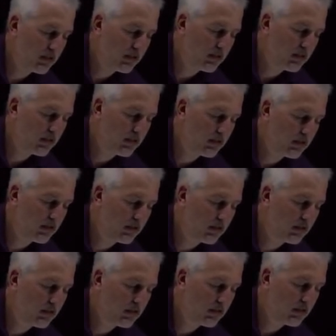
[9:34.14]

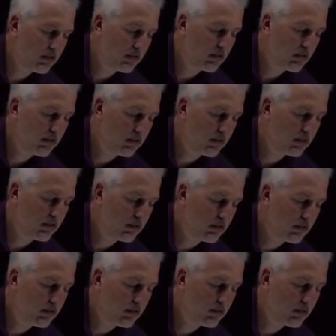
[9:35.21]

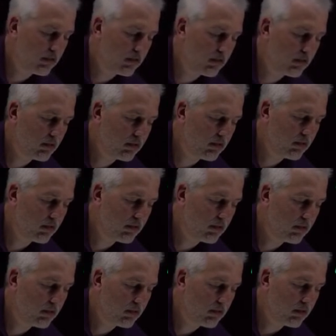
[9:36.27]

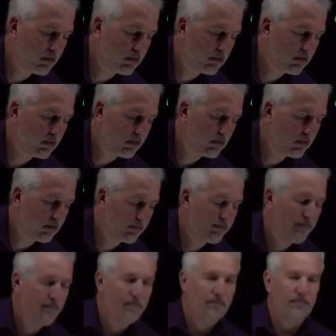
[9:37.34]

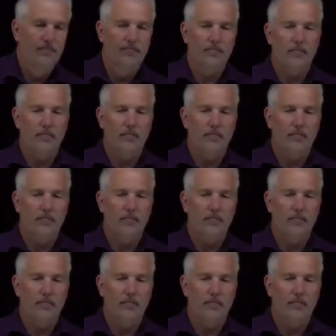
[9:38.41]
(no one is talking)